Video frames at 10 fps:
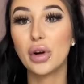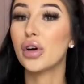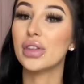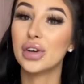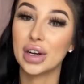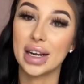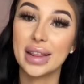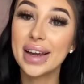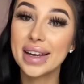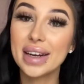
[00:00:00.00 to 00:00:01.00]
or they're gonna
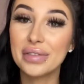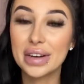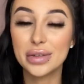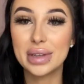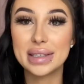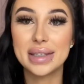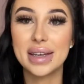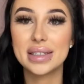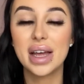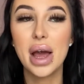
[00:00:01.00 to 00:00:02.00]
like it if I do these
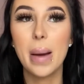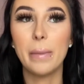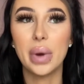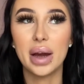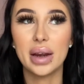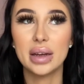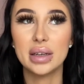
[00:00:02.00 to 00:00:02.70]
things. But